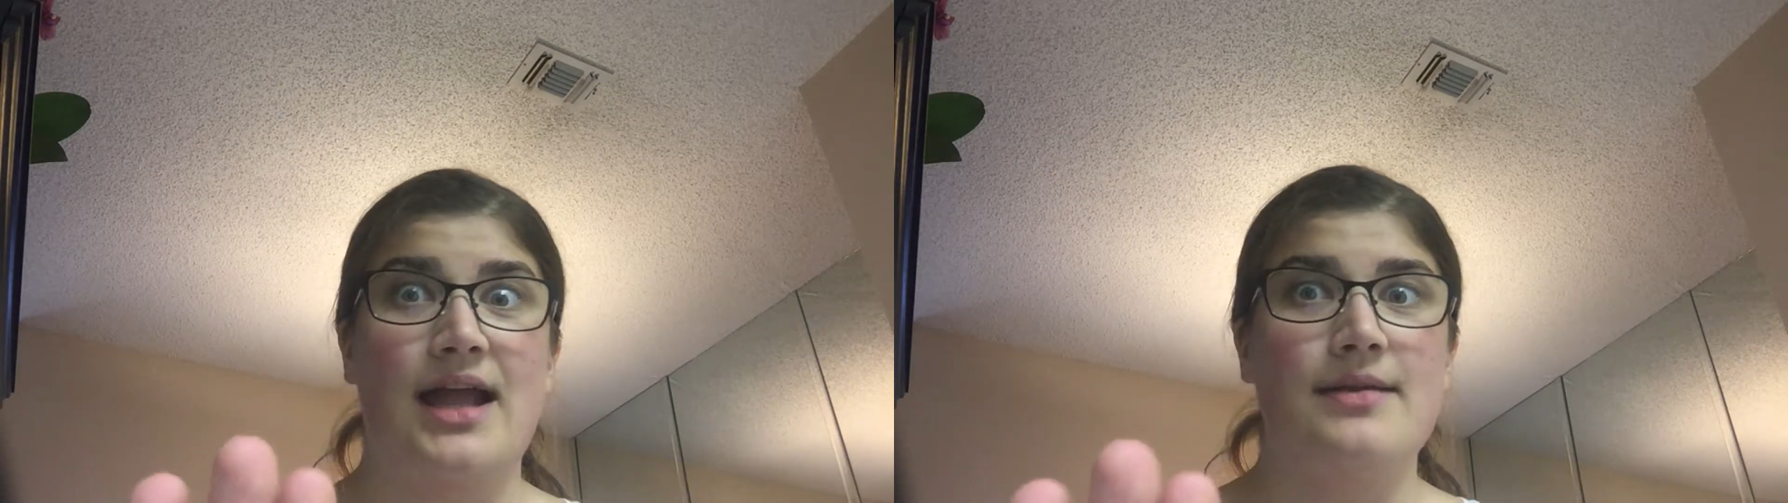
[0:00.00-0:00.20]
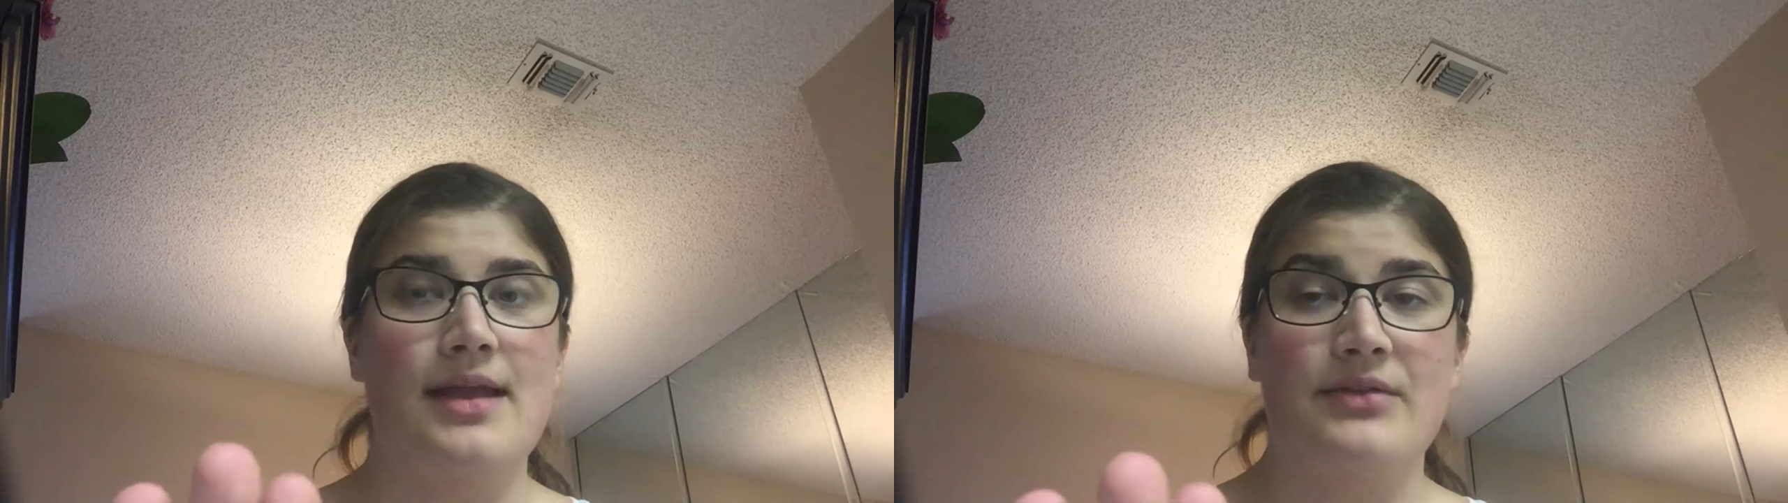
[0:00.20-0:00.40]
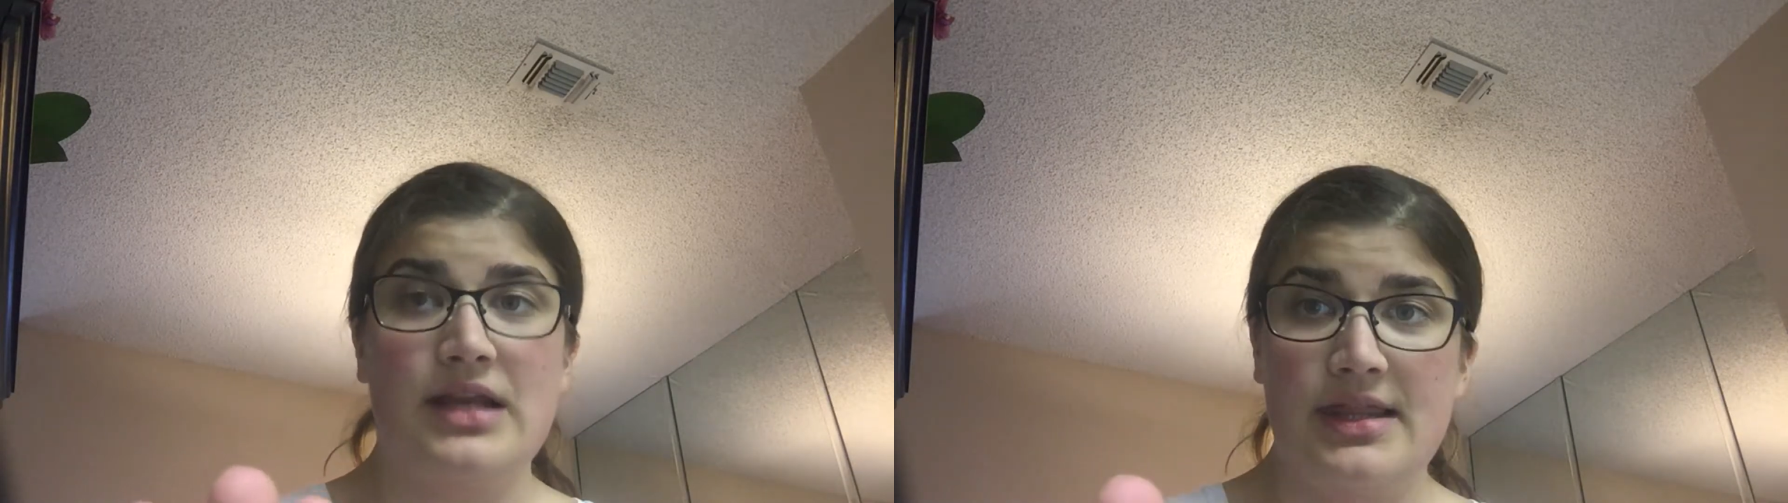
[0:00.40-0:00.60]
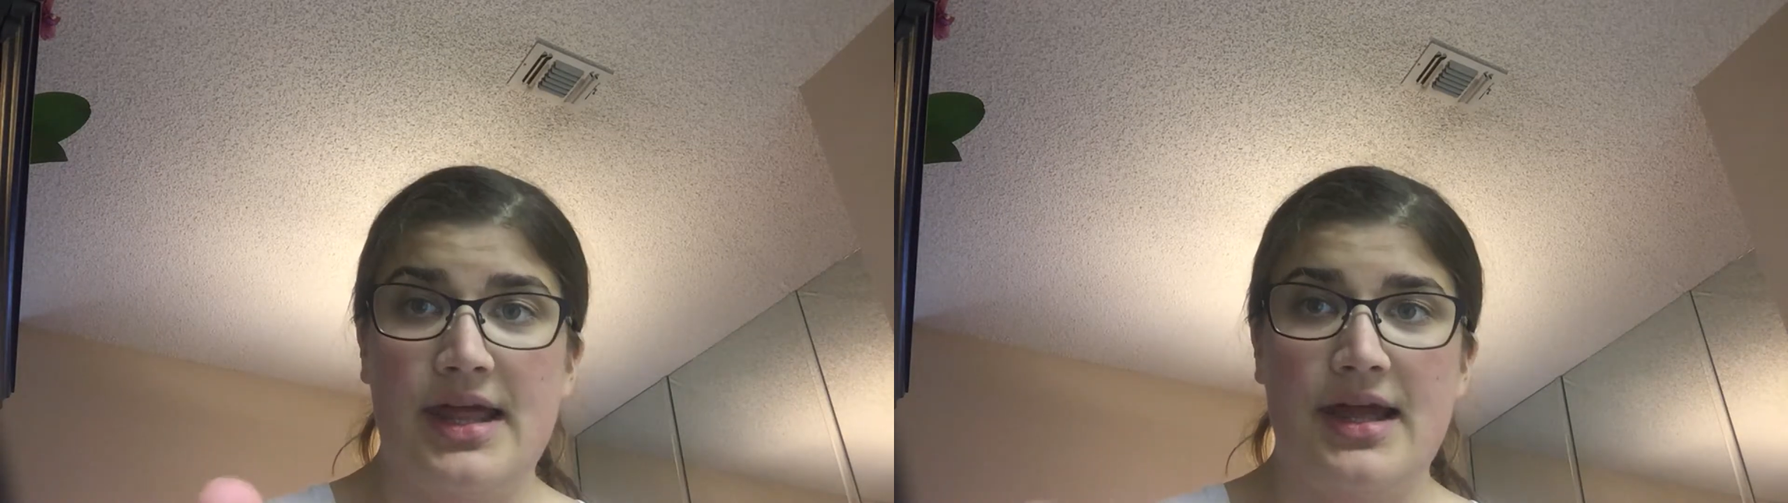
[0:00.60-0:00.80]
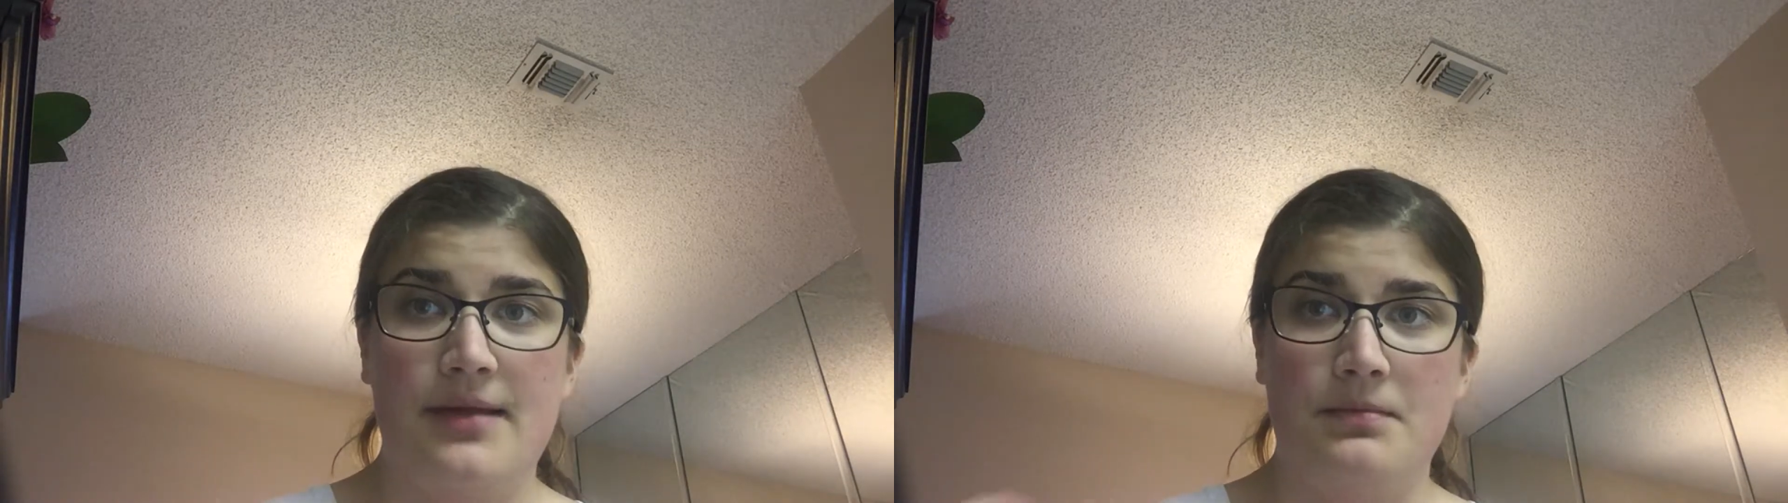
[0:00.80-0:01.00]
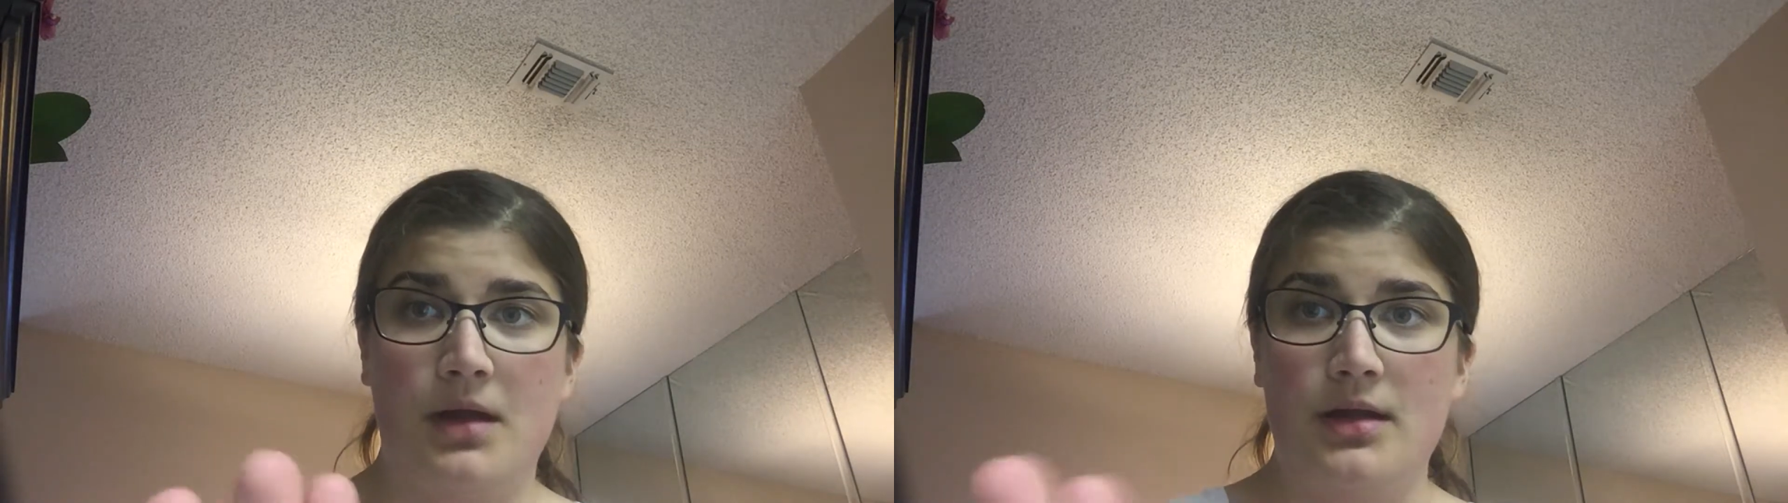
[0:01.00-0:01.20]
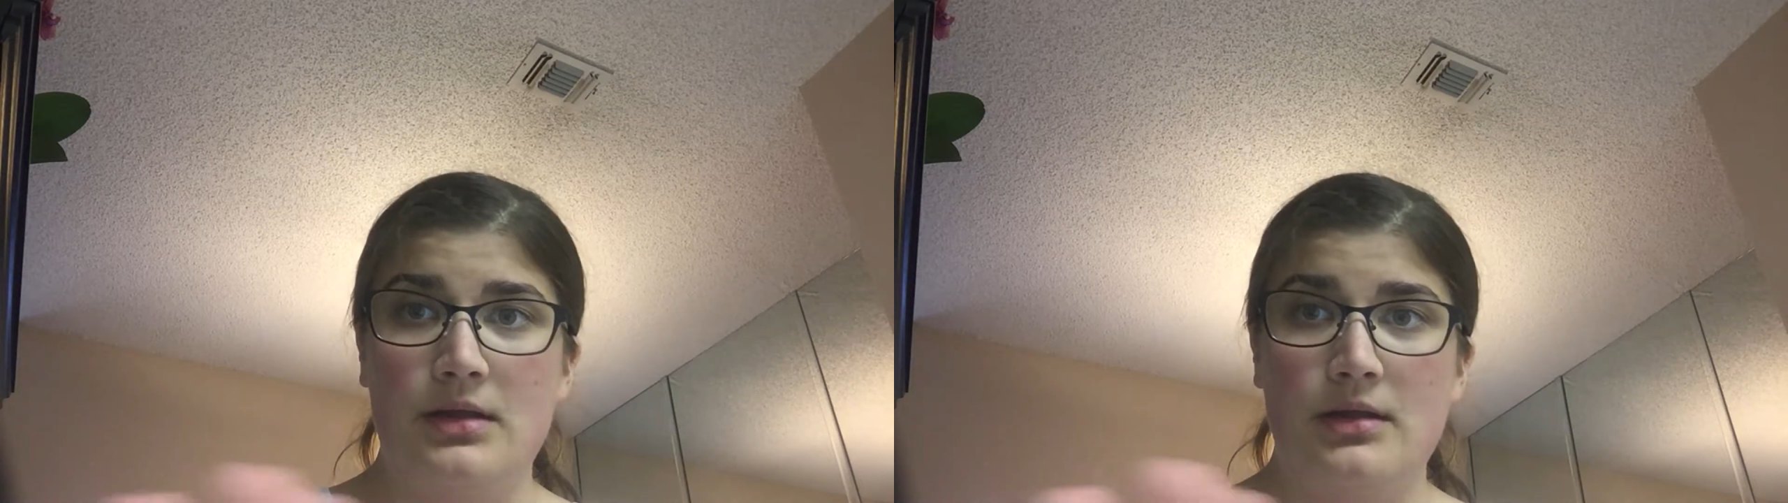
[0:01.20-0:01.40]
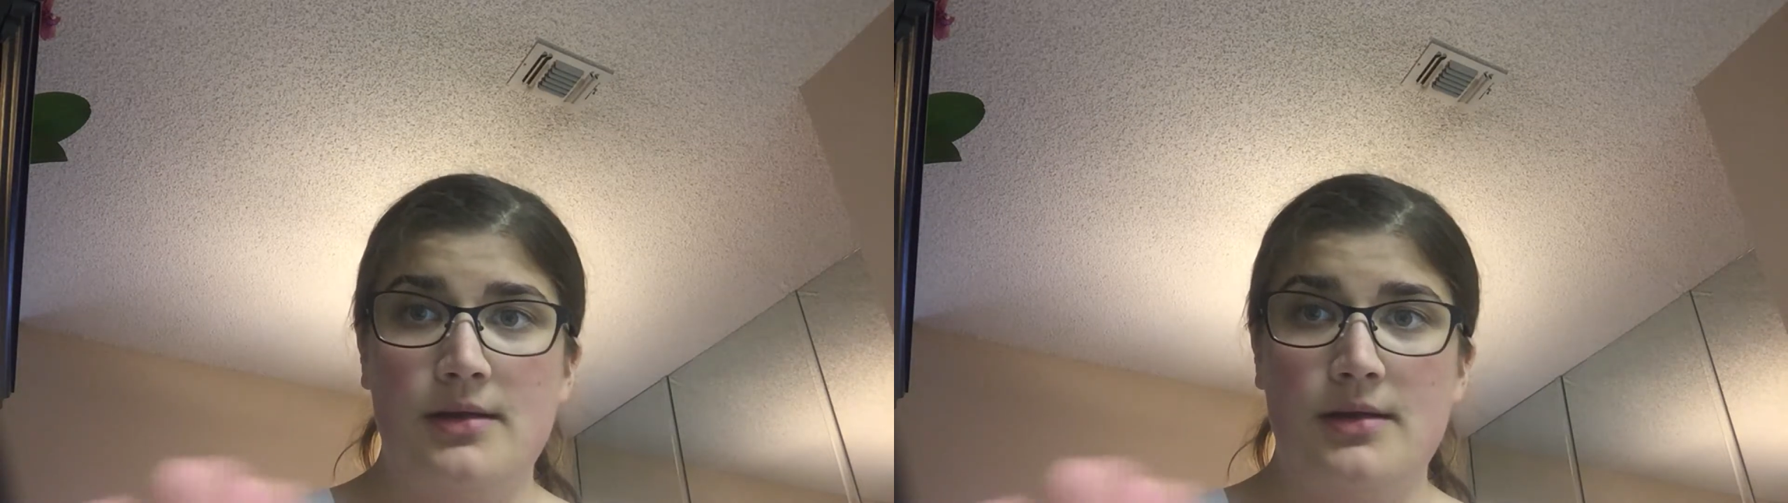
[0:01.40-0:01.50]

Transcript: I never did that I'm not